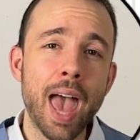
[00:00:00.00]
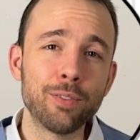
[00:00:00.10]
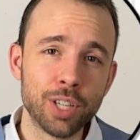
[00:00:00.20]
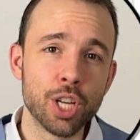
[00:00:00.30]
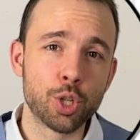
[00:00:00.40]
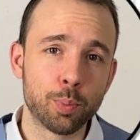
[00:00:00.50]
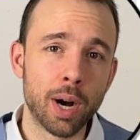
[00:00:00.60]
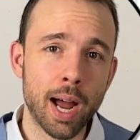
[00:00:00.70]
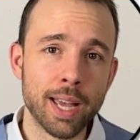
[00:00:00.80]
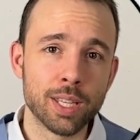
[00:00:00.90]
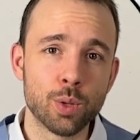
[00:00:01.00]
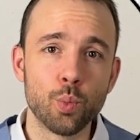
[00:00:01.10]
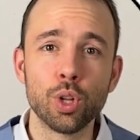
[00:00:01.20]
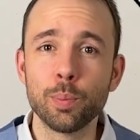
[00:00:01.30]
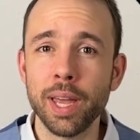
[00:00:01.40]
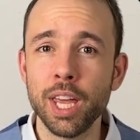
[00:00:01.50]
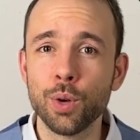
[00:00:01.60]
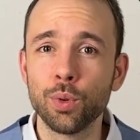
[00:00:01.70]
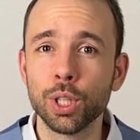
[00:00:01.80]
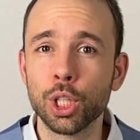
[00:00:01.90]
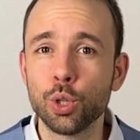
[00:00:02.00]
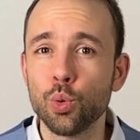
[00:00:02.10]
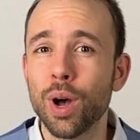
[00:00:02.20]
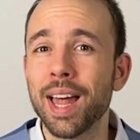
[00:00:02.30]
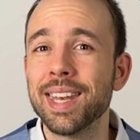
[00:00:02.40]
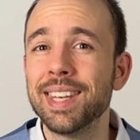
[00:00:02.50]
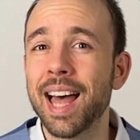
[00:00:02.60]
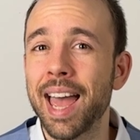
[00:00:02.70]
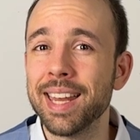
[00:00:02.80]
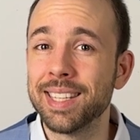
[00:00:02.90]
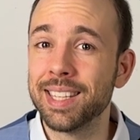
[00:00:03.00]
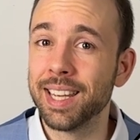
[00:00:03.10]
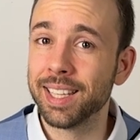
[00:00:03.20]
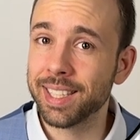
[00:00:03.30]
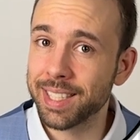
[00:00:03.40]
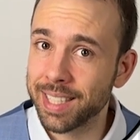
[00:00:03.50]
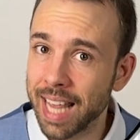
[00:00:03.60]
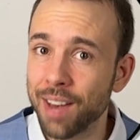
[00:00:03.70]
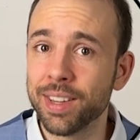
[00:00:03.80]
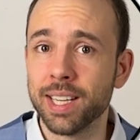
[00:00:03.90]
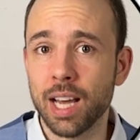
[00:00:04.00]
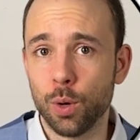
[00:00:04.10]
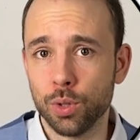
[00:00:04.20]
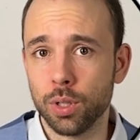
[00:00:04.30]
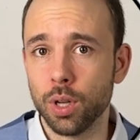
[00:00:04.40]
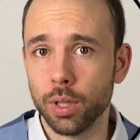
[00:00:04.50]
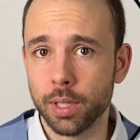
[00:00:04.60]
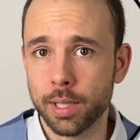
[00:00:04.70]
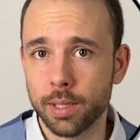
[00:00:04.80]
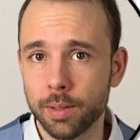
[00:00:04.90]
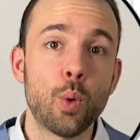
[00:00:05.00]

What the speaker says: average price will be equal to $97,000,